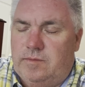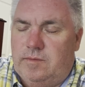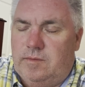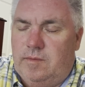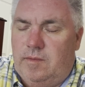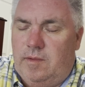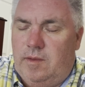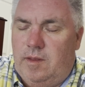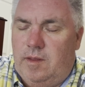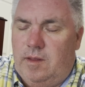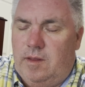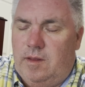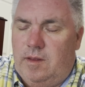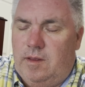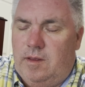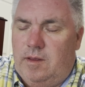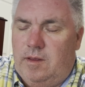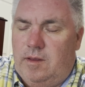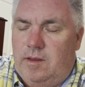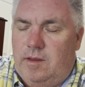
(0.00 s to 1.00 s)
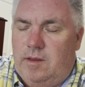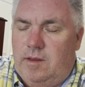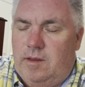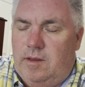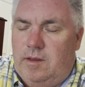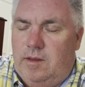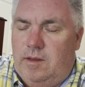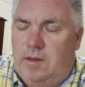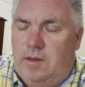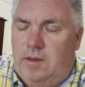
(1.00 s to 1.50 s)

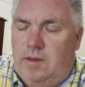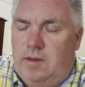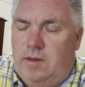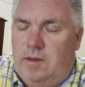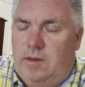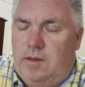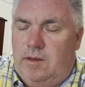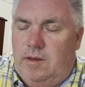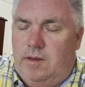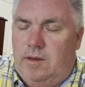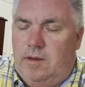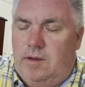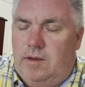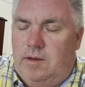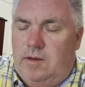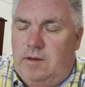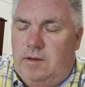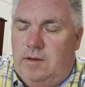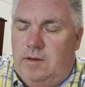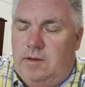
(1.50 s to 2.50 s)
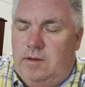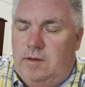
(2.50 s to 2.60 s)
(silence)